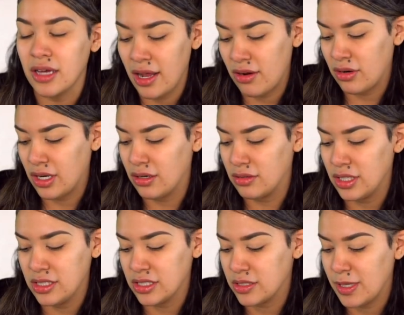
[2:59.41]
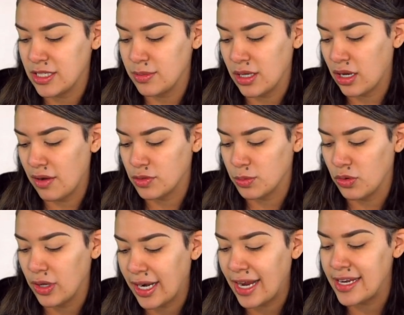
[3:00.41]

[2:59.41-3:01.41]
don't know, it just makes me uncomfortable, and I